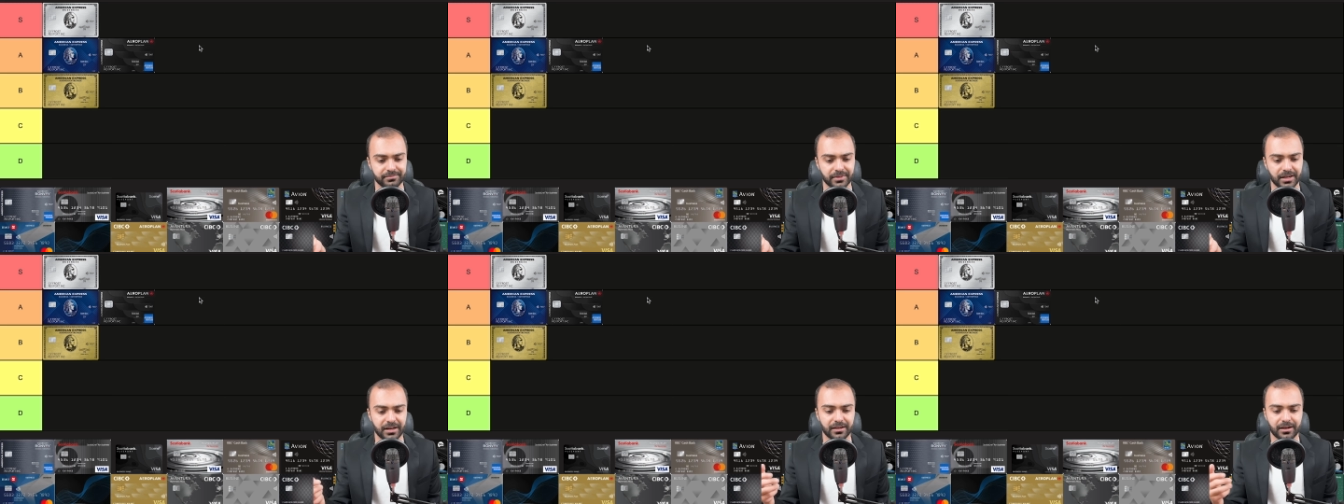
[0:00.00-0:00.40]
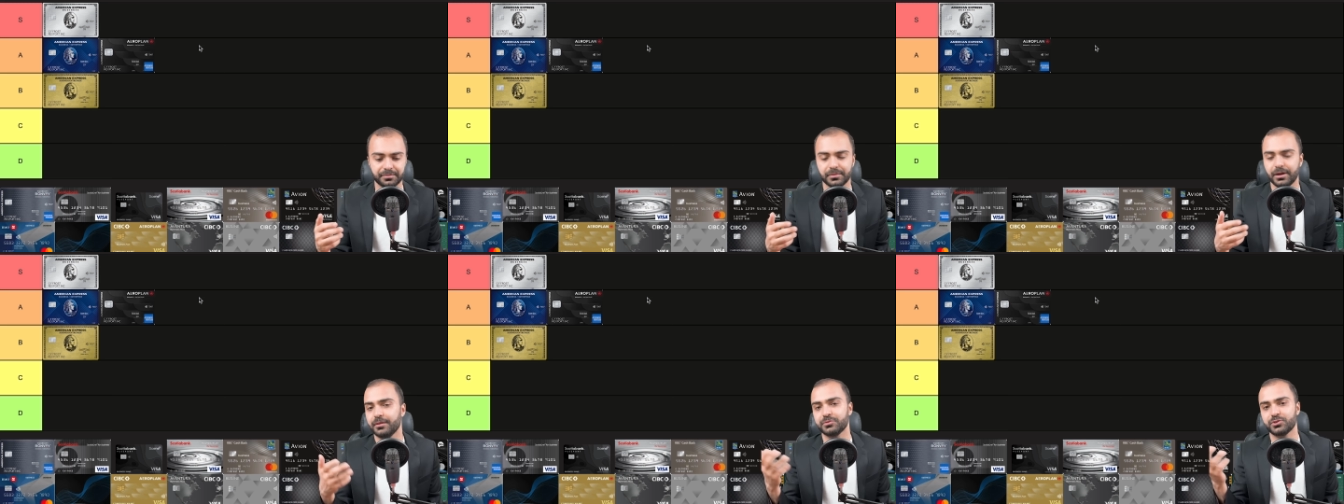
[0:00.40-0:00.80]

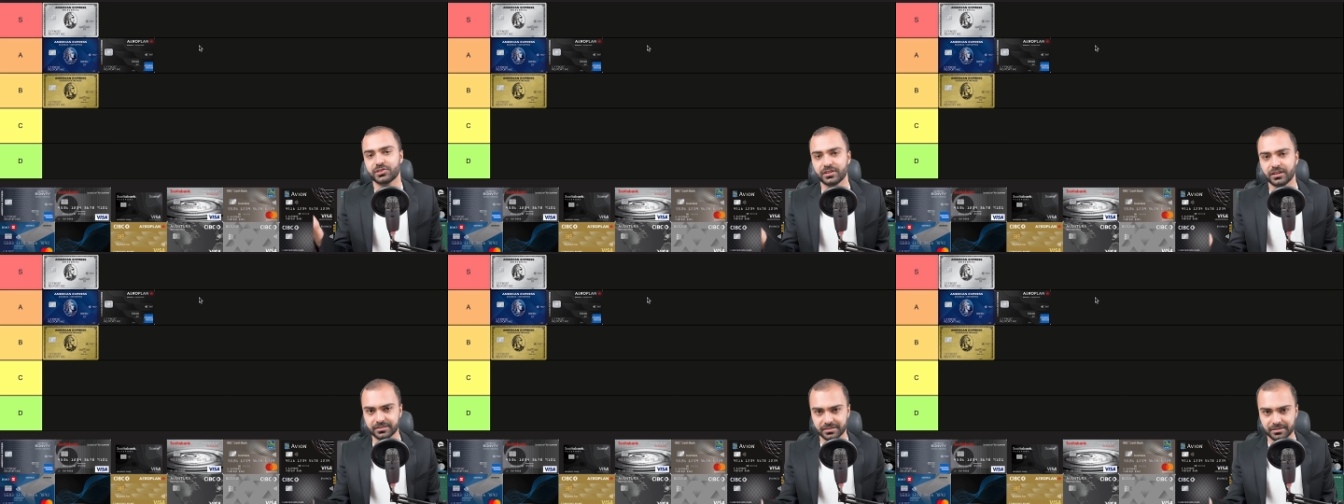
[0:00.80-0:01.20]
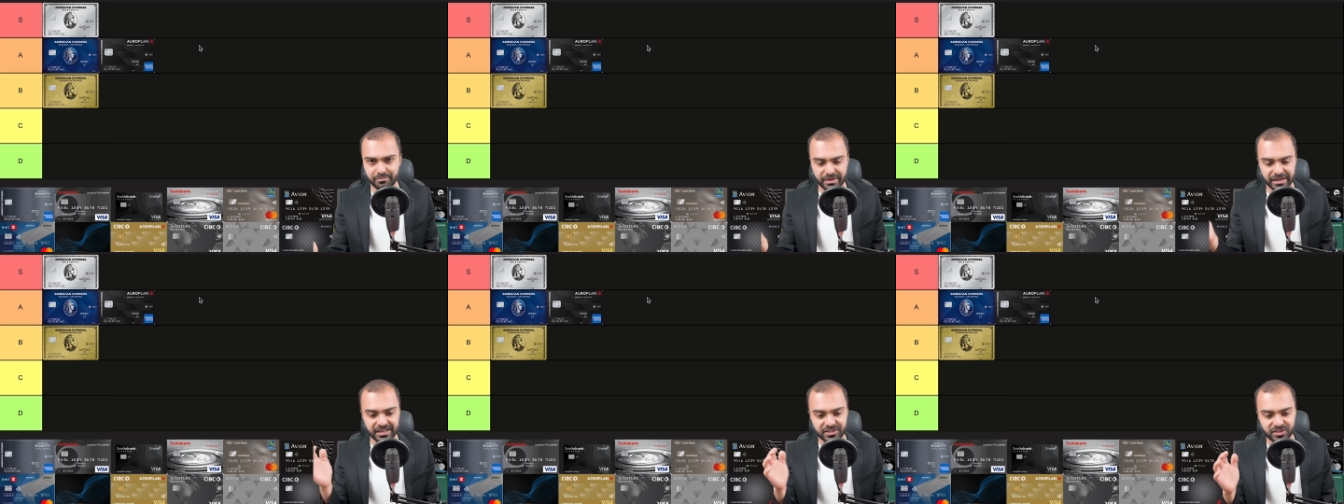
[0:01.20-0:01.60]
I'm just not the
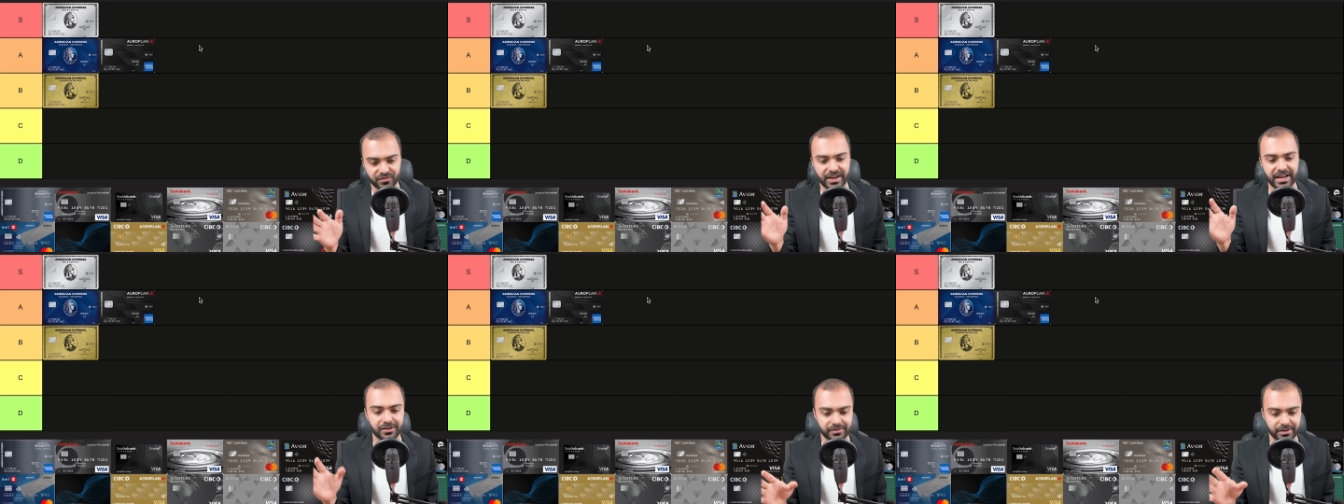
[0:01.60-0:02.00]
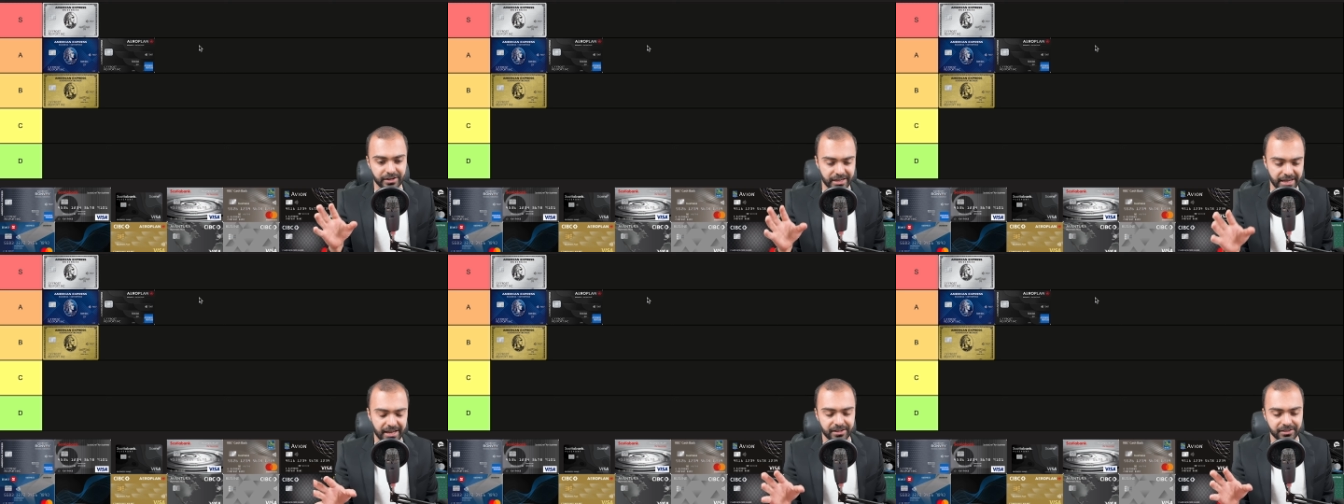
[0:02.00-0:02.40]
biggest fan of Air
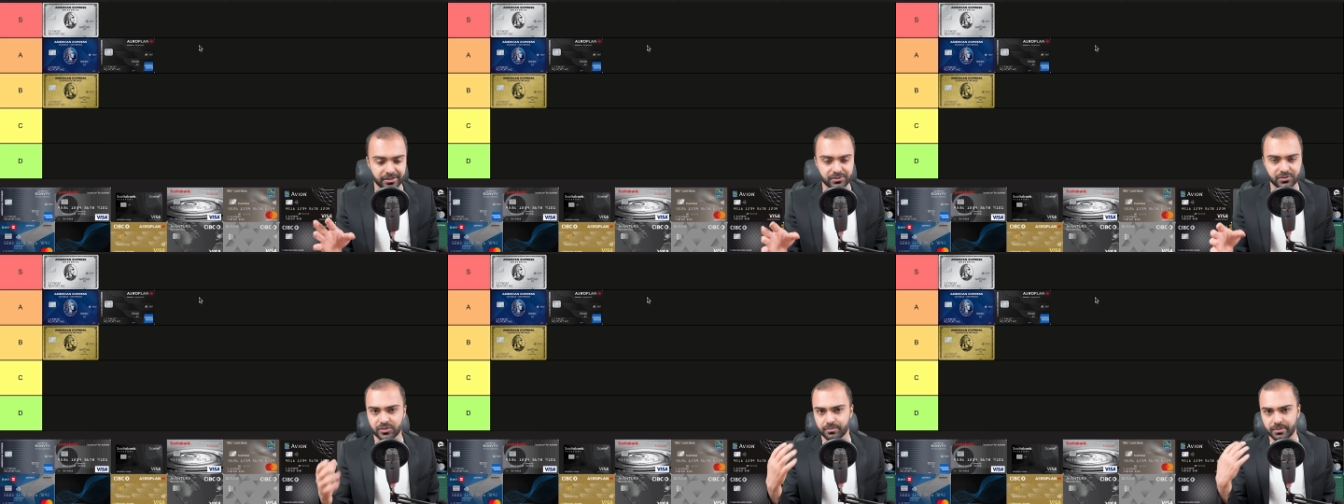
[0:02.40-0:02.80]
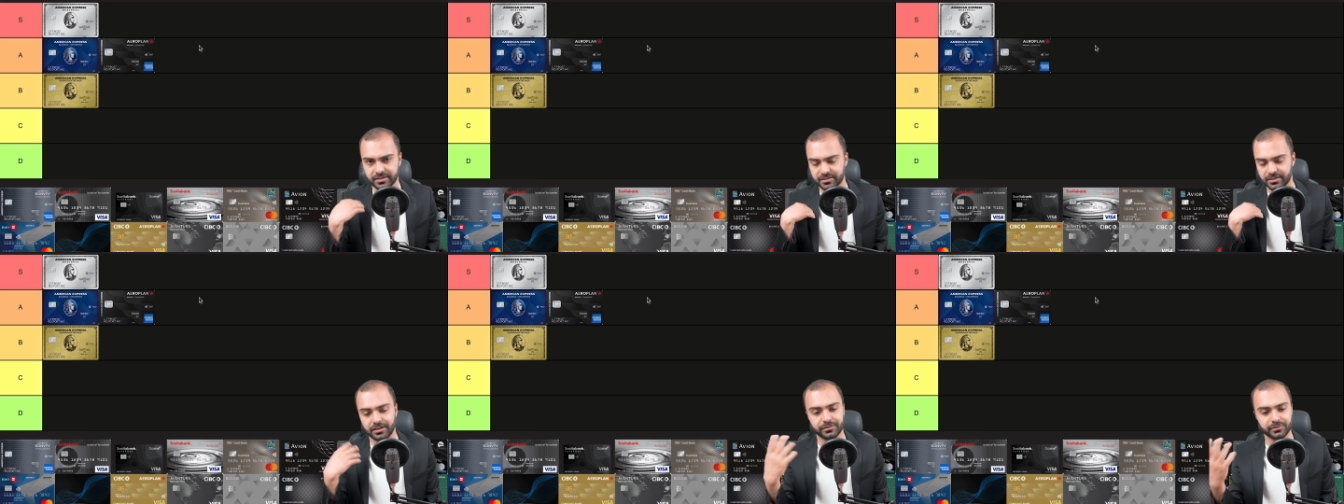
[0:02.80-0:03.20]
Canada, just my
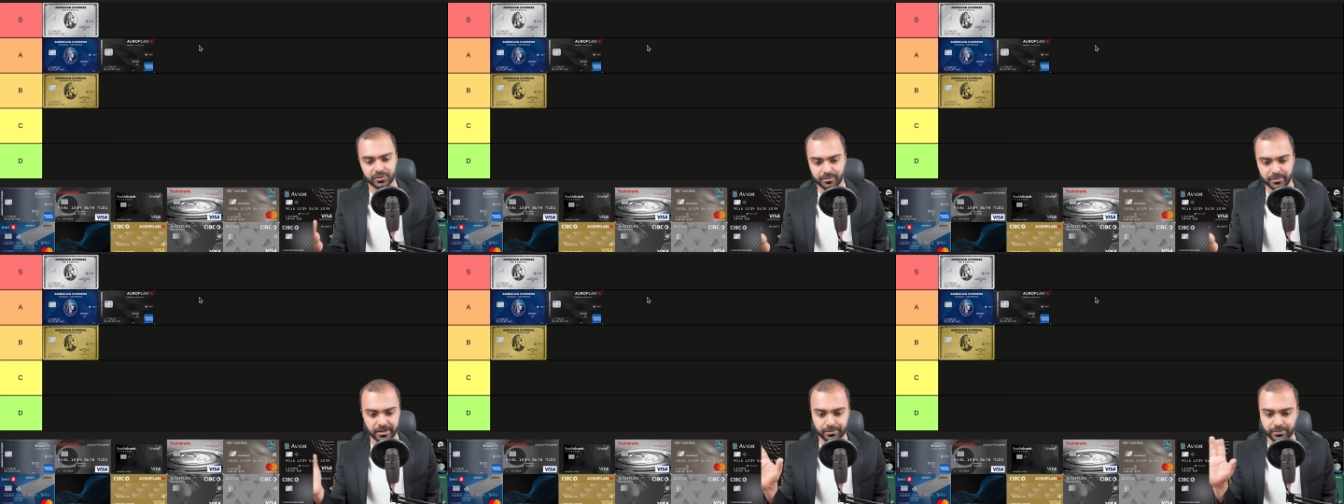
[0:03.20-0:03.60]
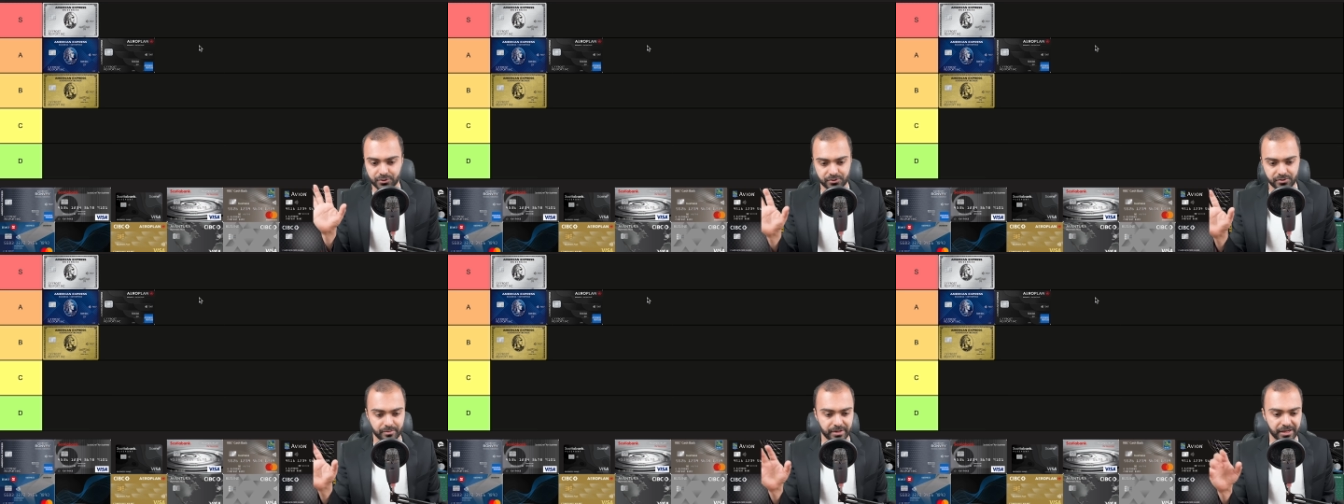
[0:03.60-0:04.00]

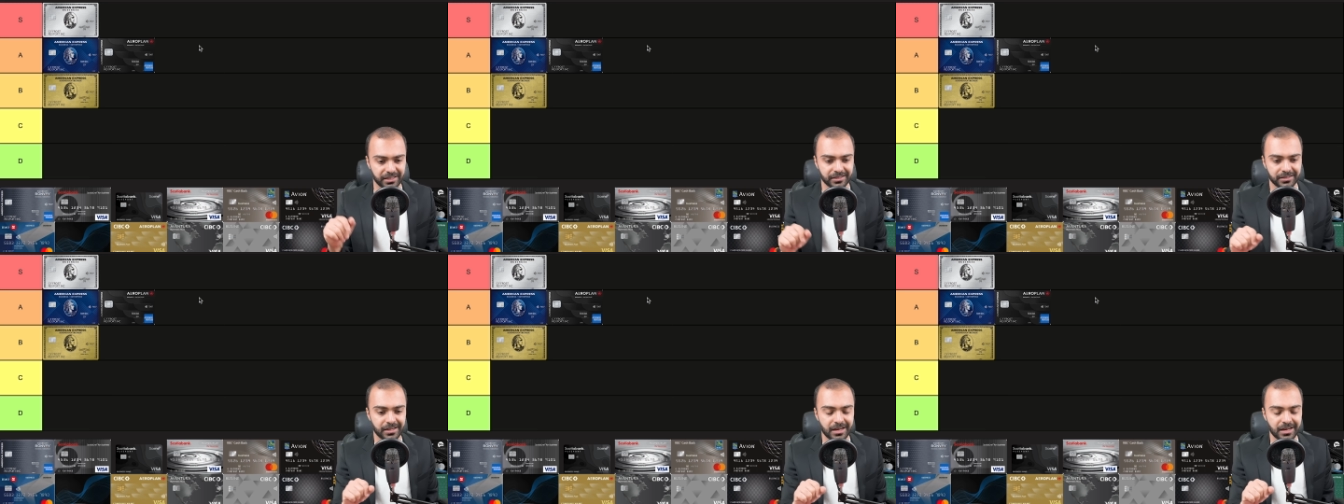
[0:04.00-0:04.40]
personal opinion.